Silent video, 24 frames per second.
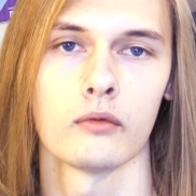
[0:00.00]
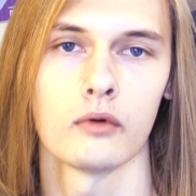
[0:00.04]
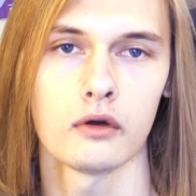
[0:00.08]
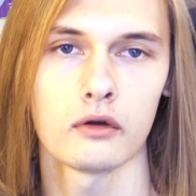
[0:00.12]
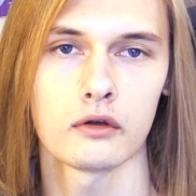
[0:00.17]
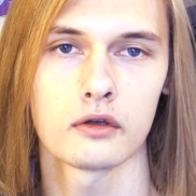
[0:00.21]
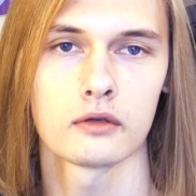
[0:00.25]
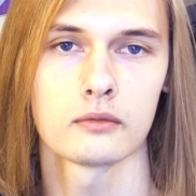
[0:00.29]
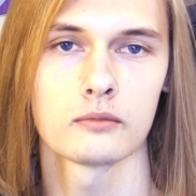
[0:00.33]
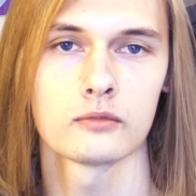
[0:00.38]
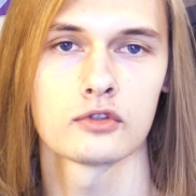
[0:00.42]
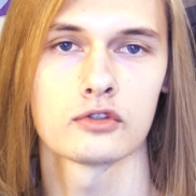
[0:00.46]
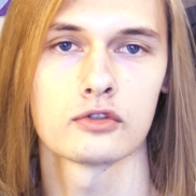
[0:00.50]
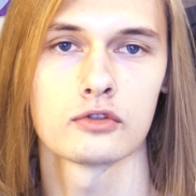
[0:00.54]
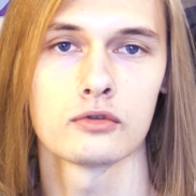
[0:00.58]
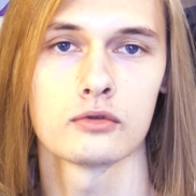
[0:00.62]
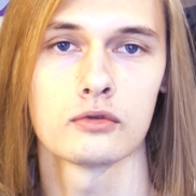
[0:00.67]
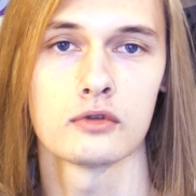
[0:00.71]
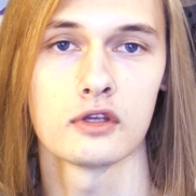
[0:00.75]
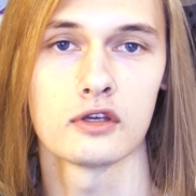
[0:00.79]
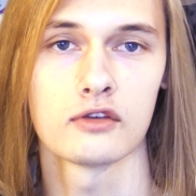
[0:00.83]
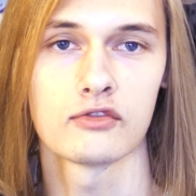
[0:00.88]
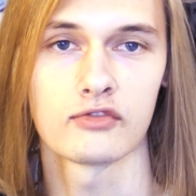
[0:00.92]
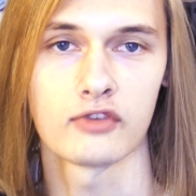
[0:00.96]
welcome
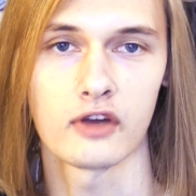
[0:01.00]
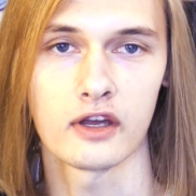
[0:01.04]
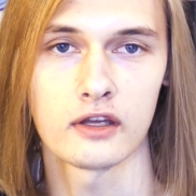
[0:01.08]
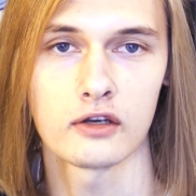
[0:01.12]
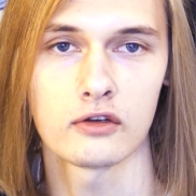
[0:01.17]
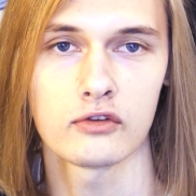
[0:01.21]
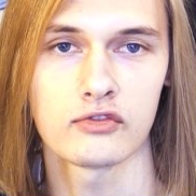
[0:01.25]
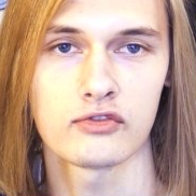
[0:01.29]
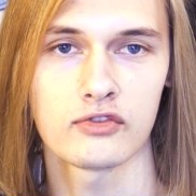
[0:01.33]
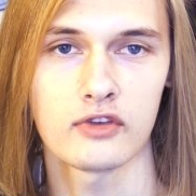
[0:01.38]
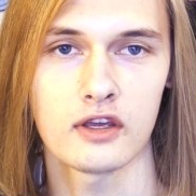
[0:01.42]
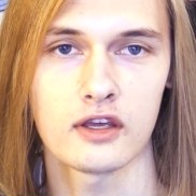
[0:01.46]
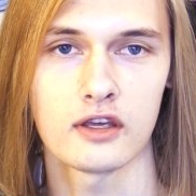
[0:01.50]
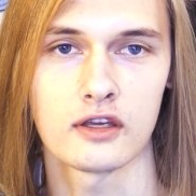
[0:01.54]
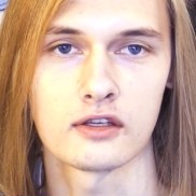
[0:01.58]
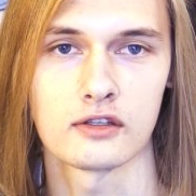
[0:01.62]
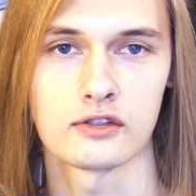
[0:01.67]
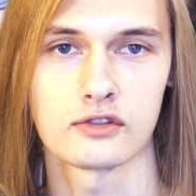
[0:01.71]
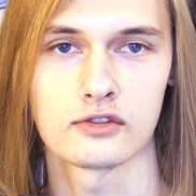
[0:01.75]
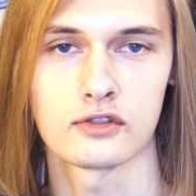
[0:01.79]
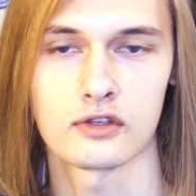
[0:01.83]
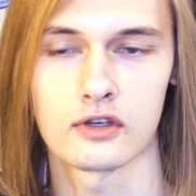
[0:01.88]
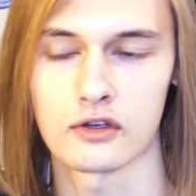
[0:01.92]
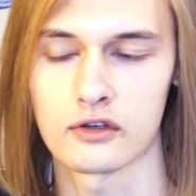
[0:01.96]
to the final
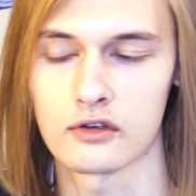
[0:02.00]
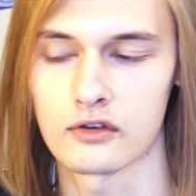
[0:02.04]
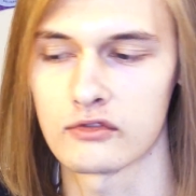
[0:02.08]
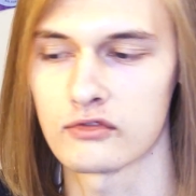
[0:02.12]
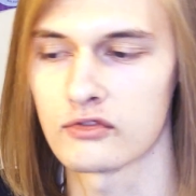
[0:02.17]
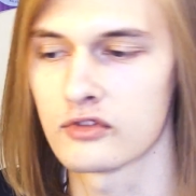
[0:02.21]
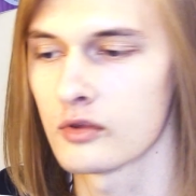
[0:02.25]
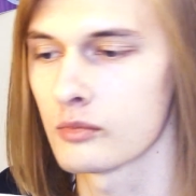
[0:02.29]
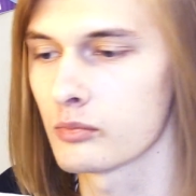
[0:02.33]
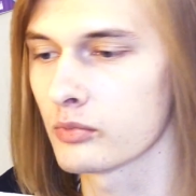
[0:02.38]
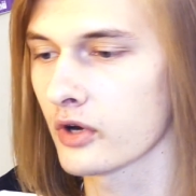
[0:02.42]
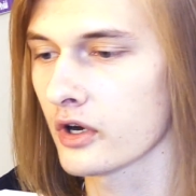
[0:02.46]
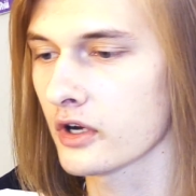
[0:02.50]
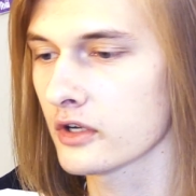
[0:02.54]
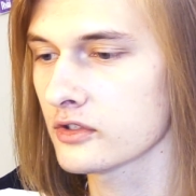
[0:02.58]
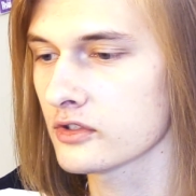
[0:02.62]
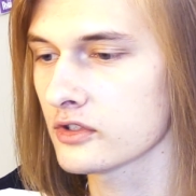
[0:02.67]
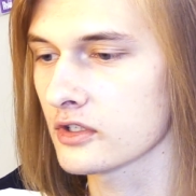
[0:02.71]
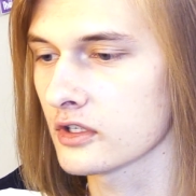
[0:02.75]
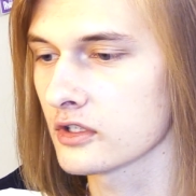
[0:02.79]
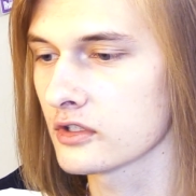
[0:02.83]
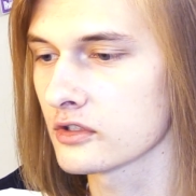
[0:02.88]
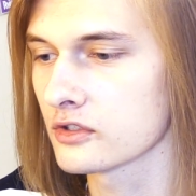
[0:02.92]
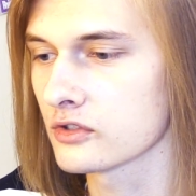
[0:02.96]
phase of the
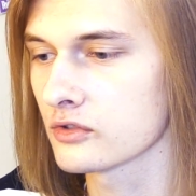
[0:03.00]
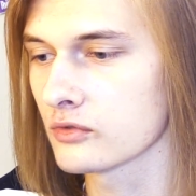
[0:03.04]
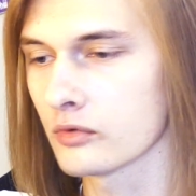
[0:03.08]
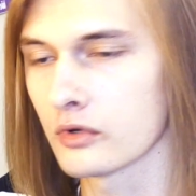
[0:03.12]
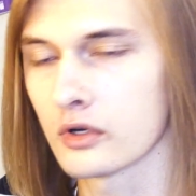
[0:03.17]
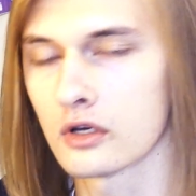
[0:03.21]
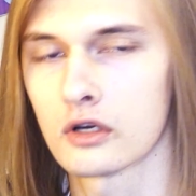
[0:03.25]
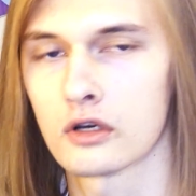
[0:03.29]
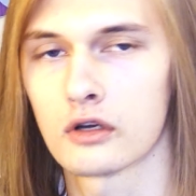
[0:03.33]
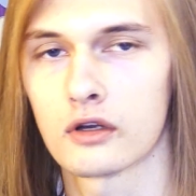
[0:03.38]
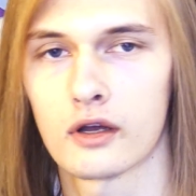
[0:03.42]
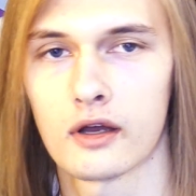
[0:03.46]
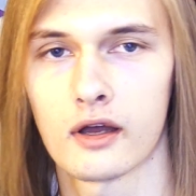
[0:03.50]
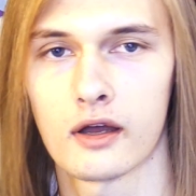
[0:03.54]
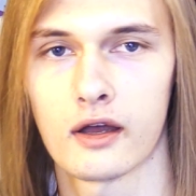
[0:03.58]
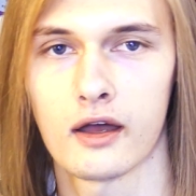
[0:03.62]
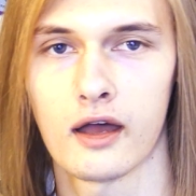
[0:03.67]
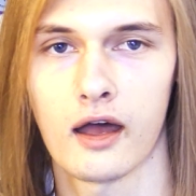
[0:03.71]
process where